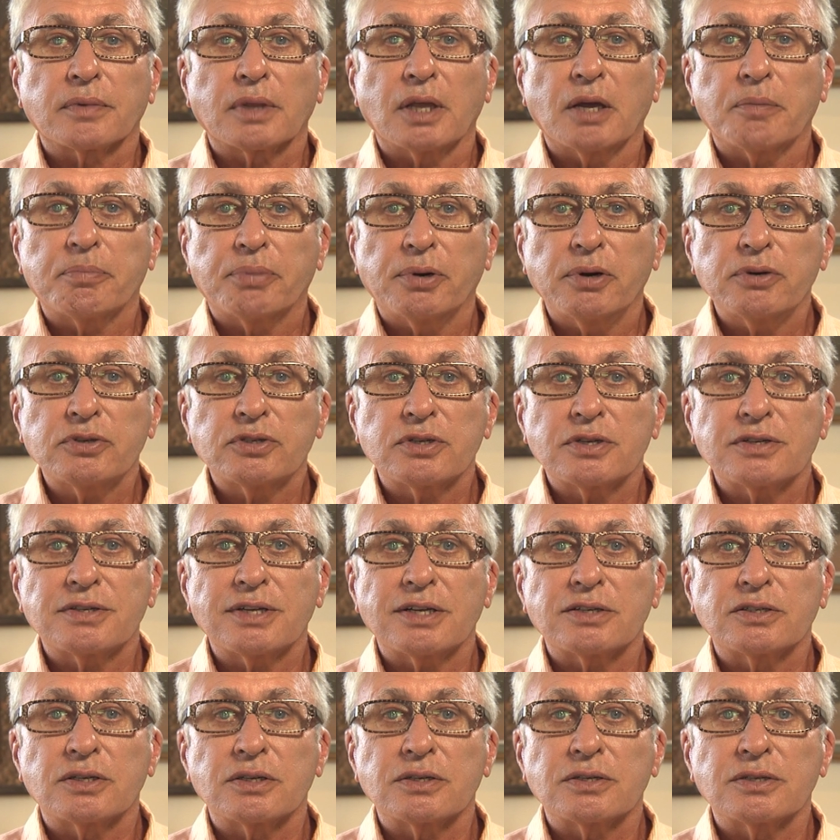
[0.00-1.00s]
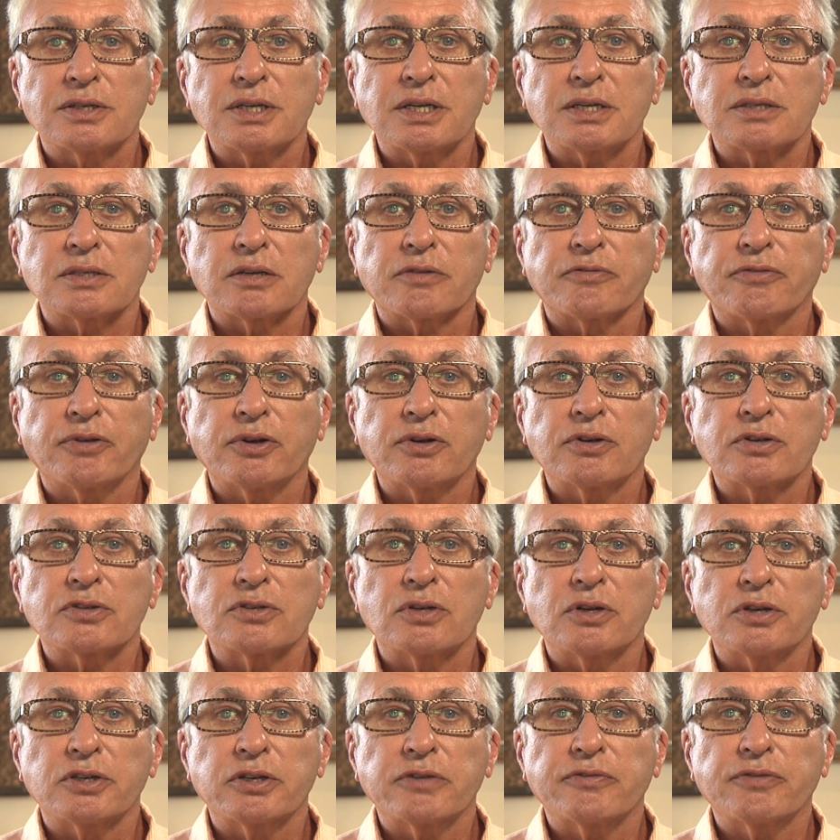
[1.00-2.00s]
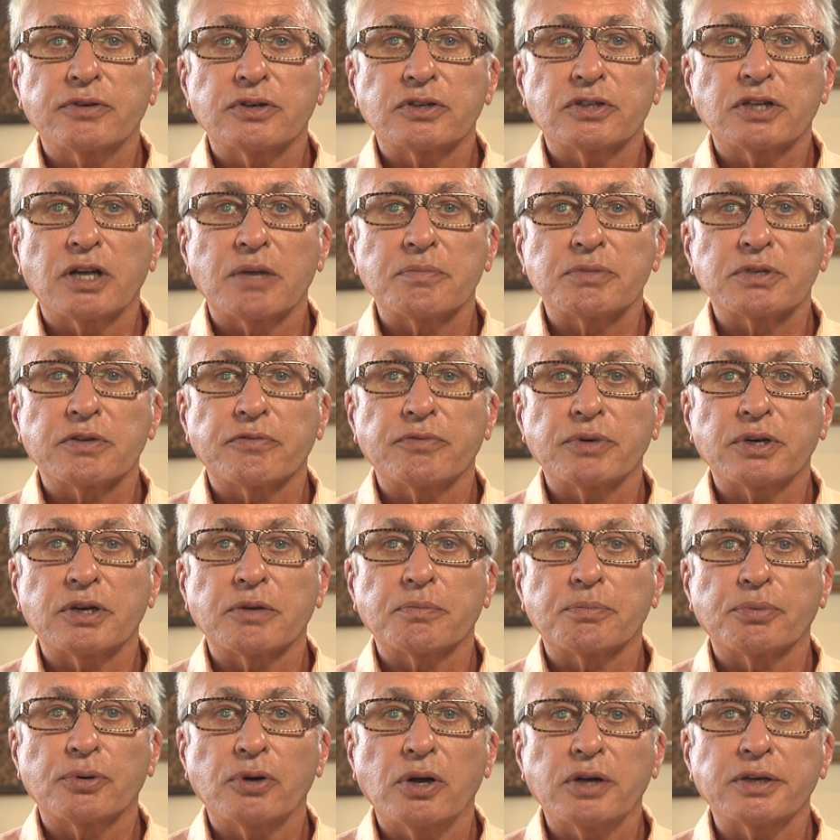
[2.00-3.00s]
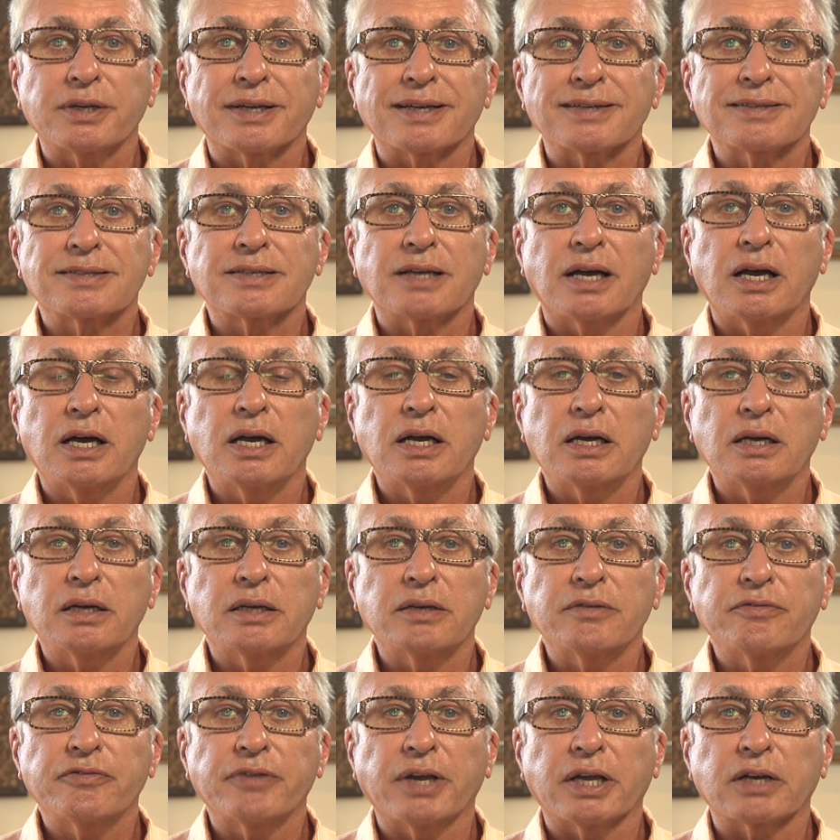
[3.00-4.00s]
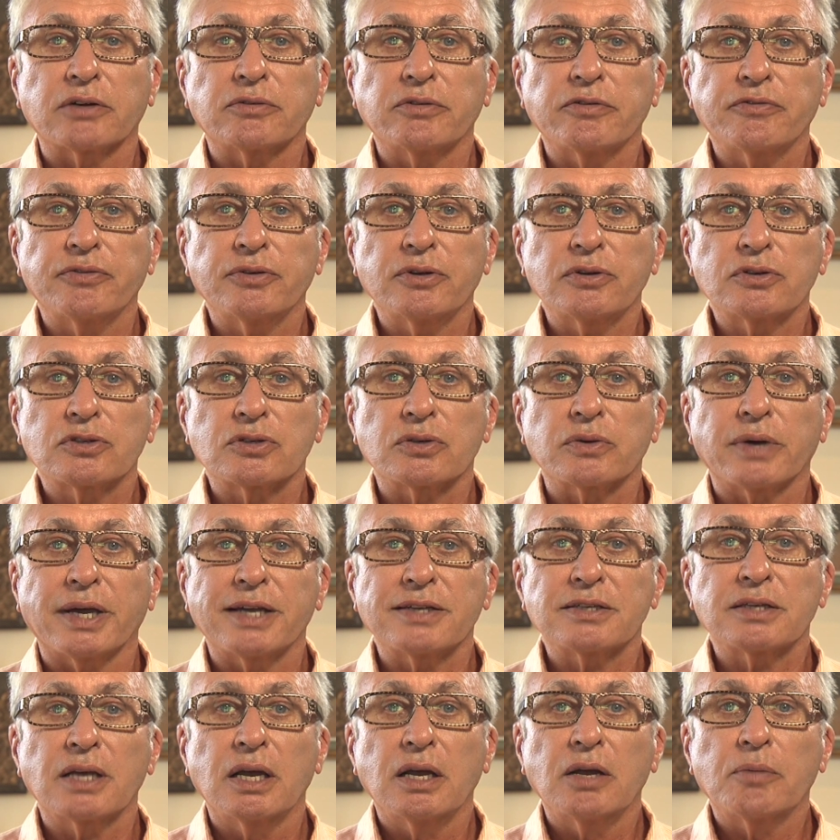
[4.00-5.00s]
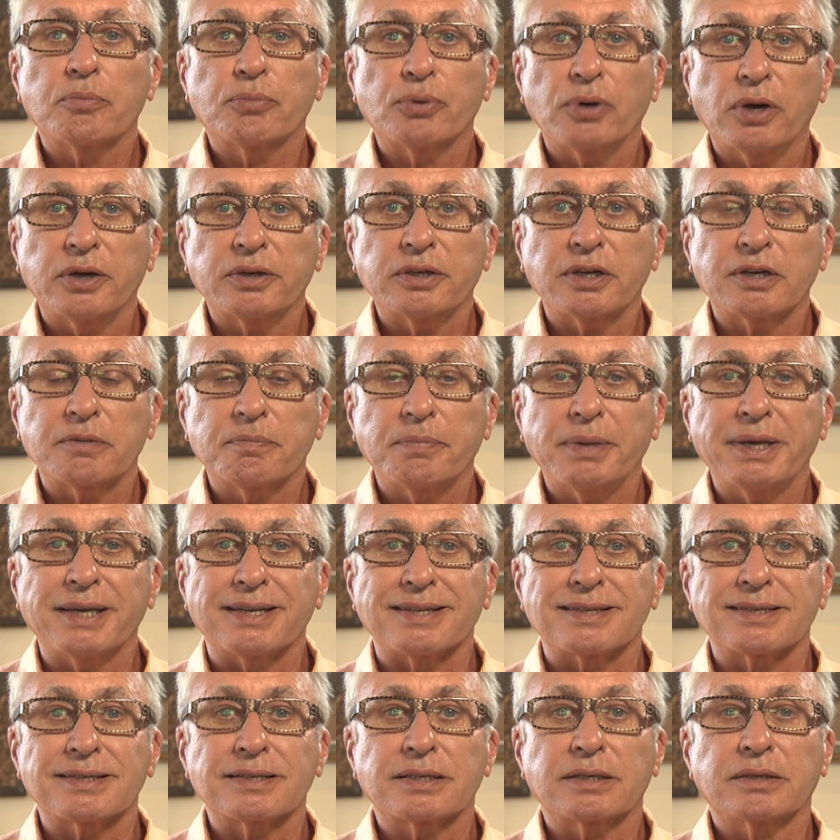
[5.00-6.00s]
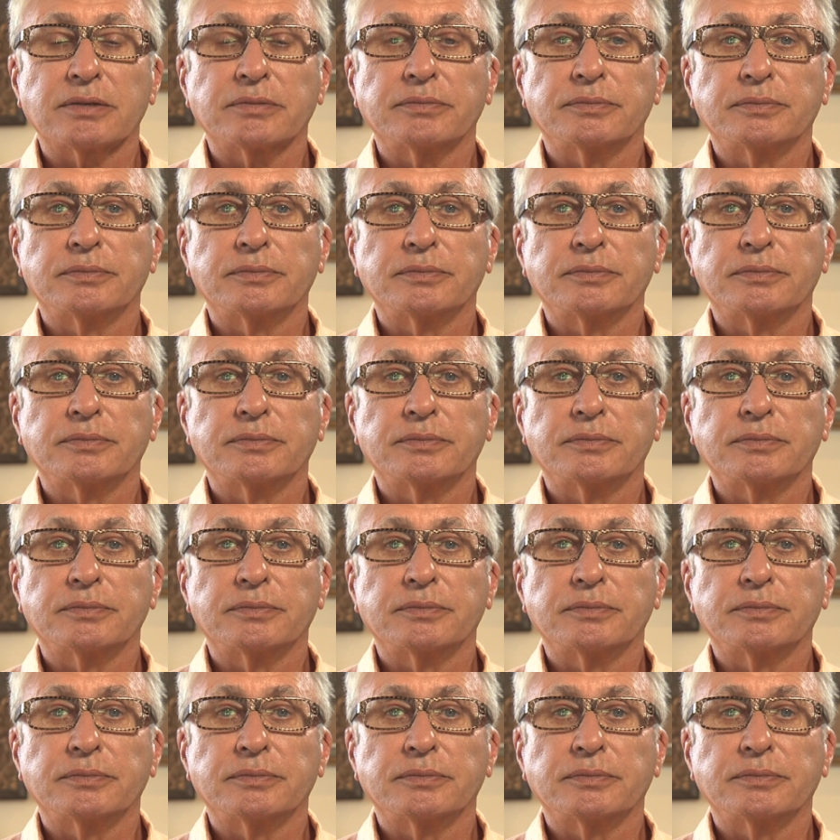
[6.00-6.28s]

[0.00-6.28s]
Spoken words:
Approaches such as these that focus on different types of written products are, in fact, referred to as product-based.